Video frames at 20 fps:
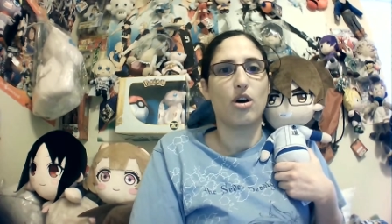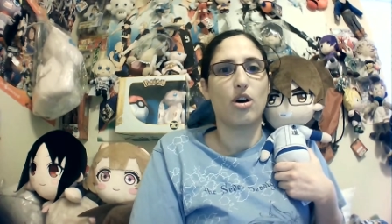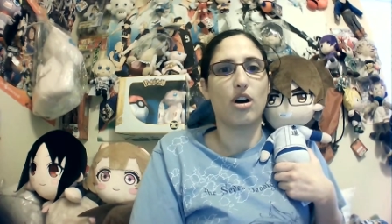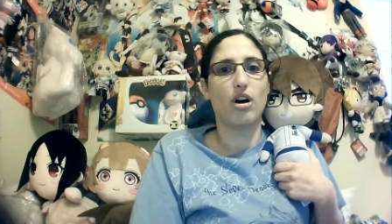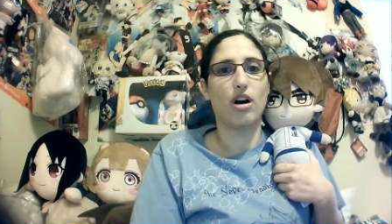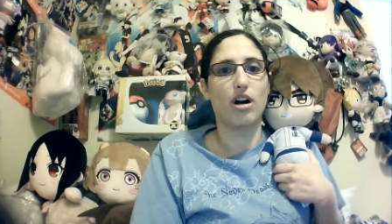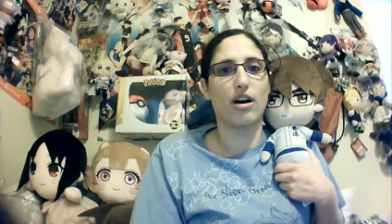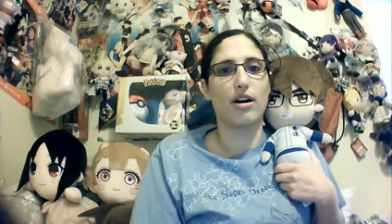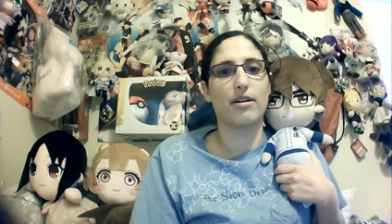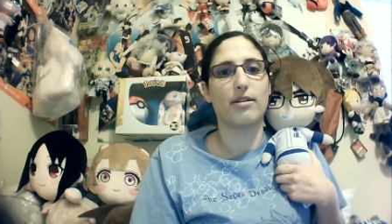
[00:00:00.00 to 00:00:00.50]

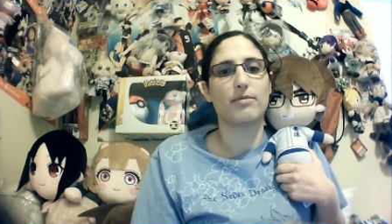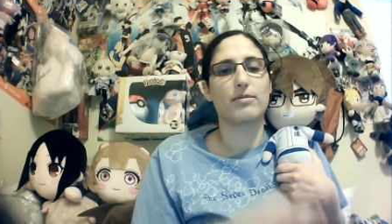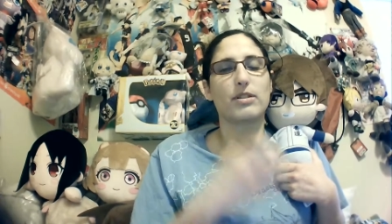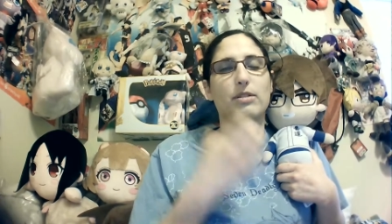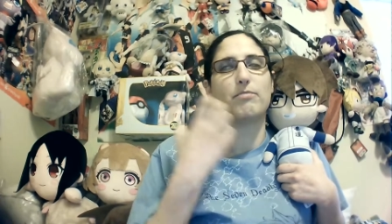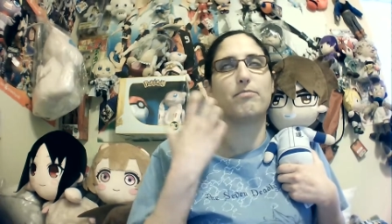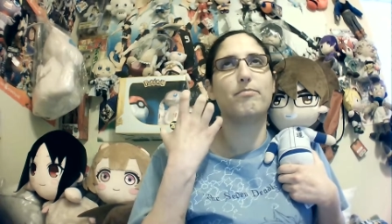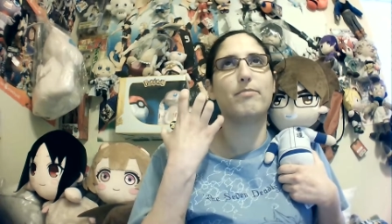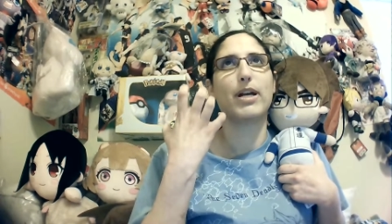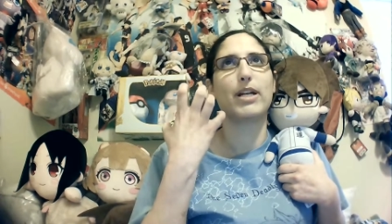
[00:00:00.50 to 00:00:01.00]
Oh,
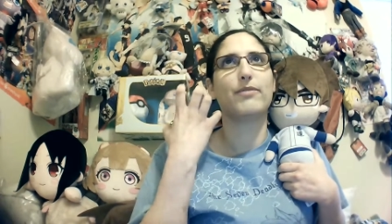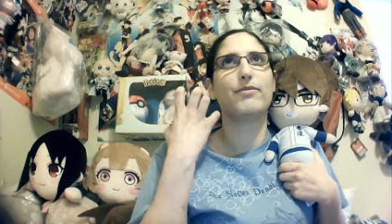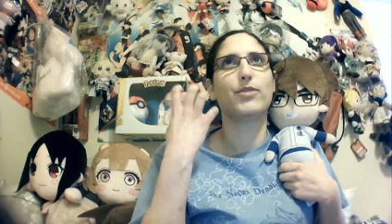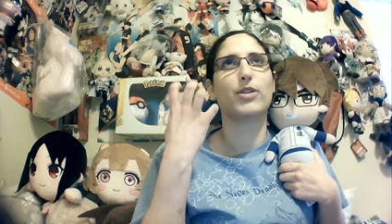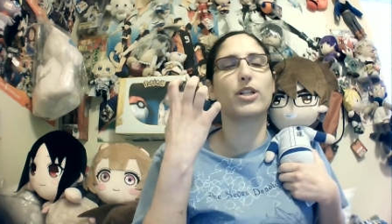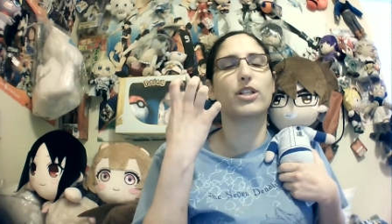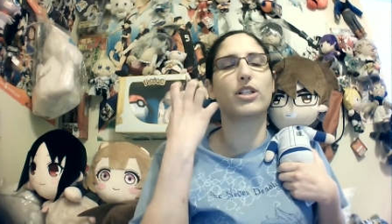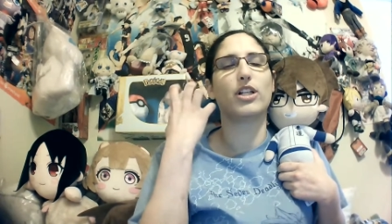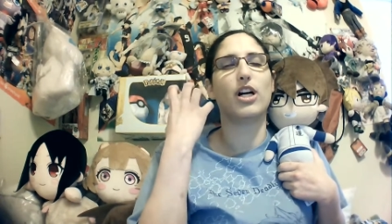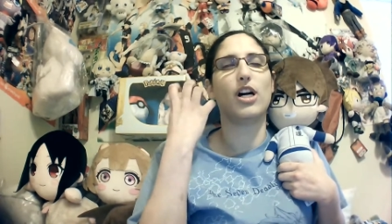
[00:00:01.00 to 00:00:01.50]
some
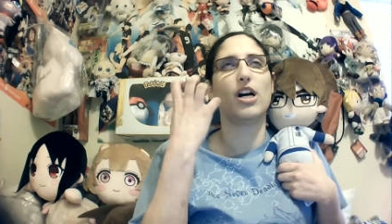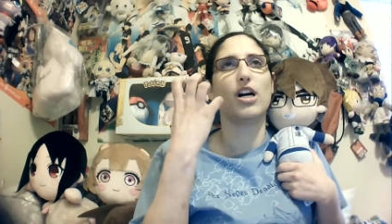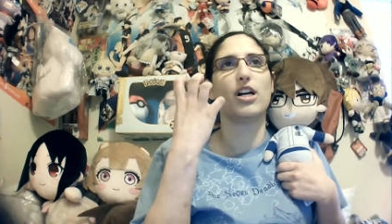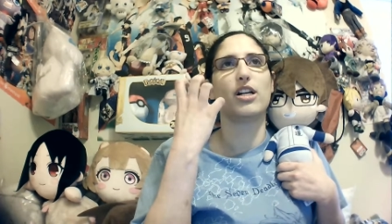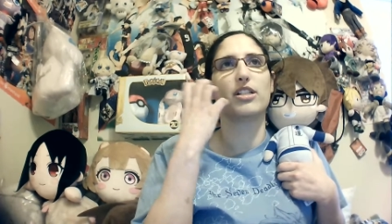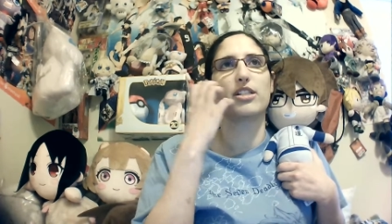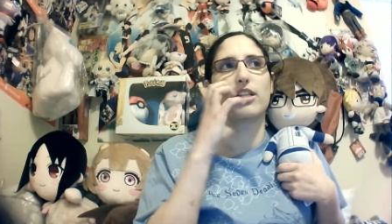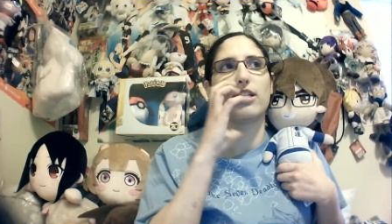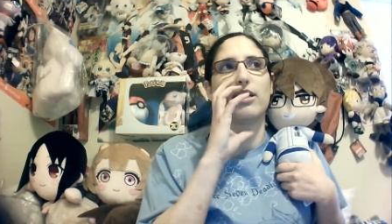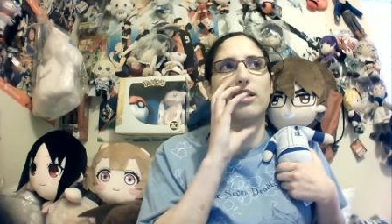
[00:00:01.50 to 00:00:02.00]
metaphorical
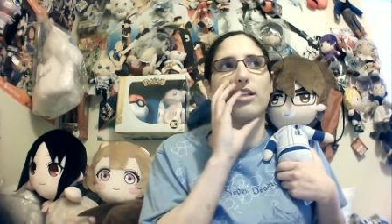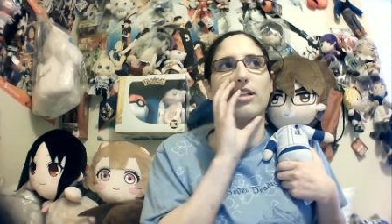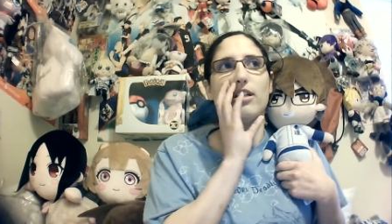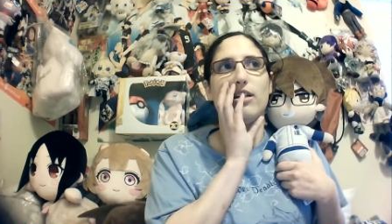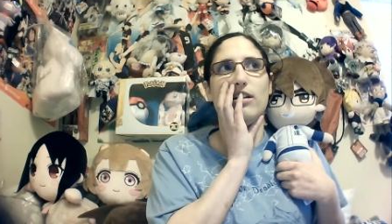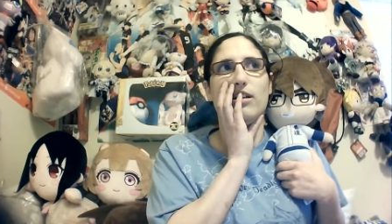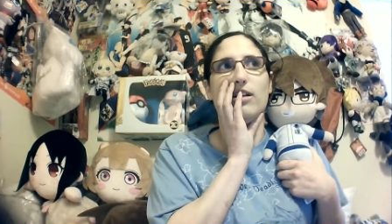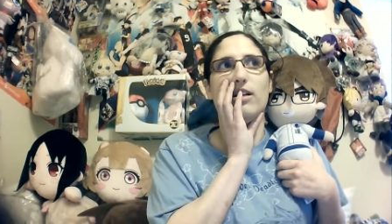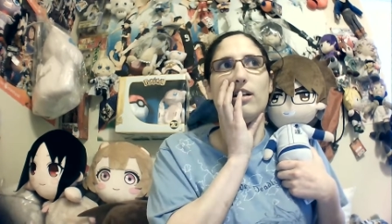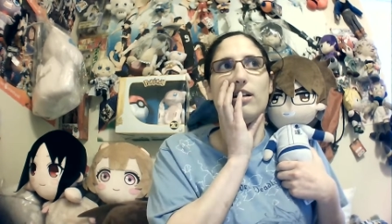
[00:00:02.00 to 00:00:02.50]
art.
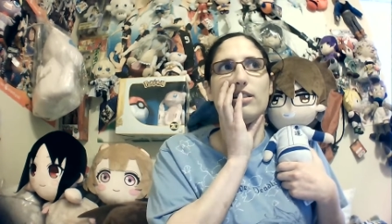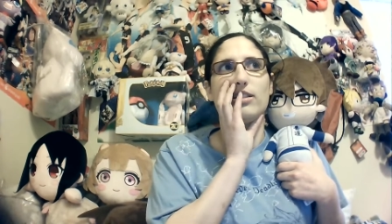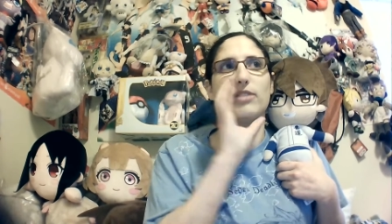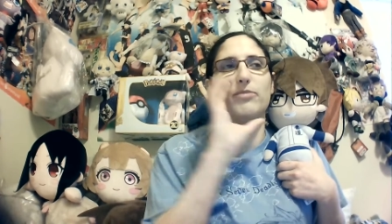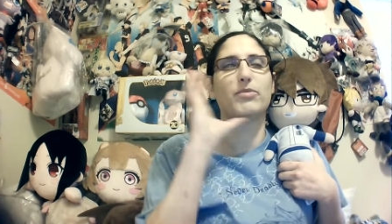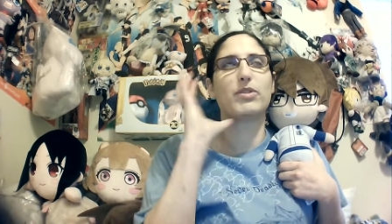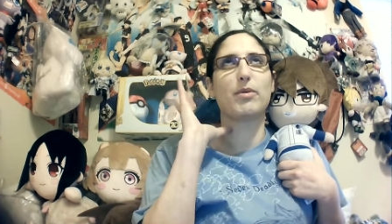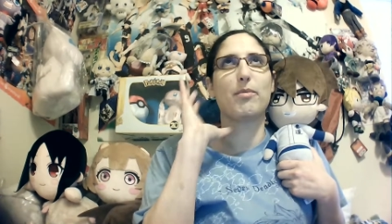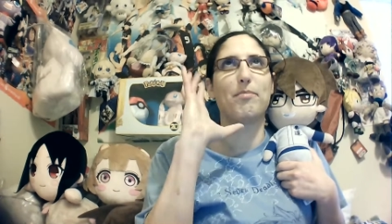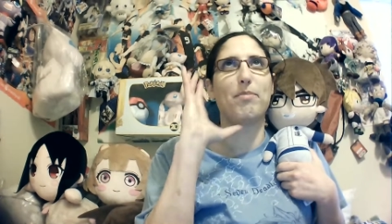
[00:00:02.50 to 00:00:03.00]

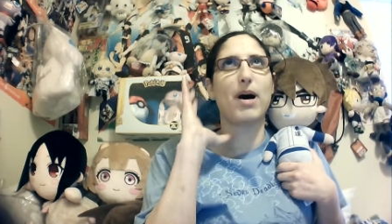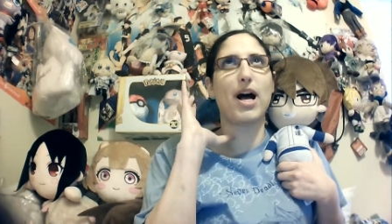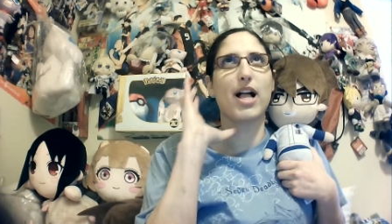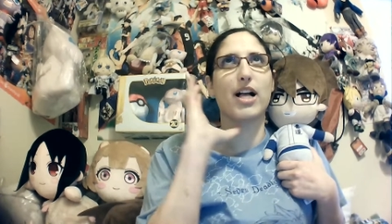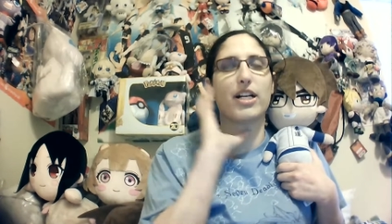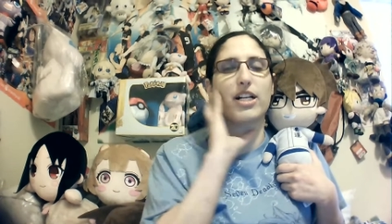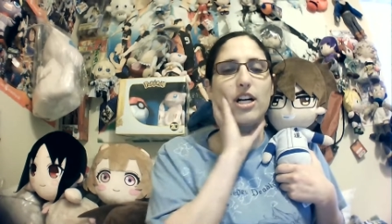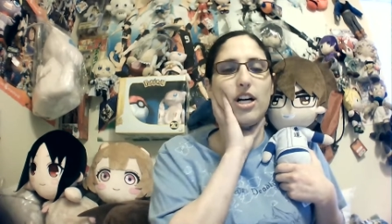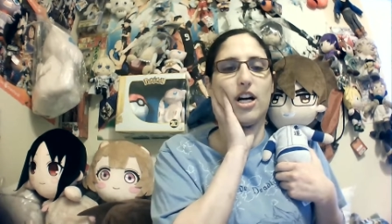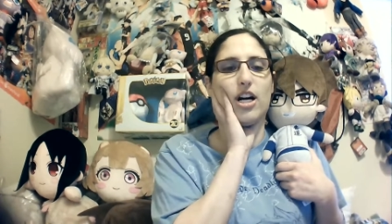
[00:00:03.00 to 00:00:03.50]
Some
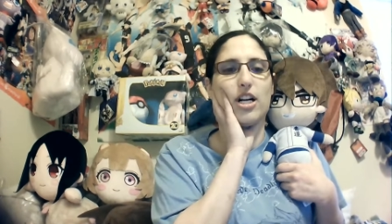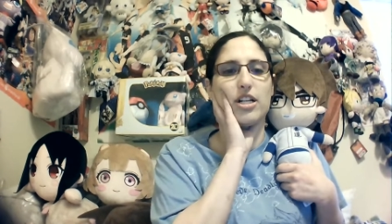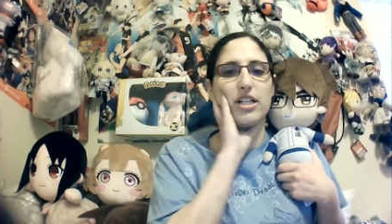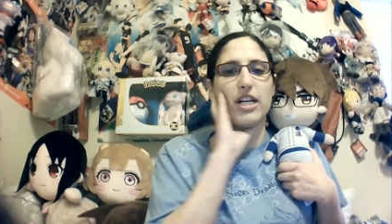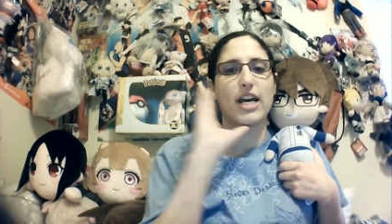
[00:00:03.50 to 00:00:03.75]
symbolic art.